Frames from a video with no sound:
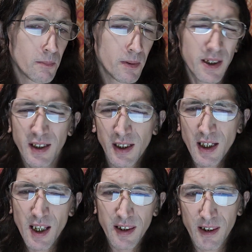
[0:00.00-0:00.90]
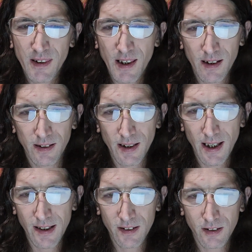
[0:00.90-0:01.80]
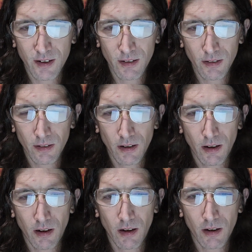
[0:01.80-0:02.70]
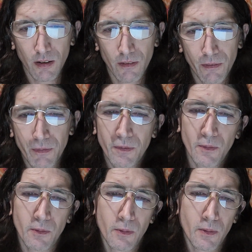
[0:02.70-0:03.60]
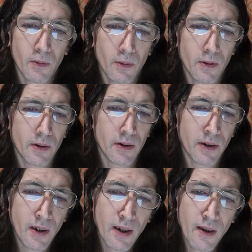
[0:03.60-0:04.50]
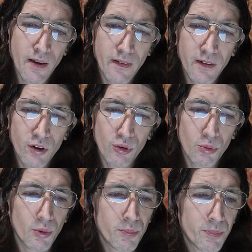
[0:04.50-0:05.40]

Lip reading: But nothing that'll last too long, for this will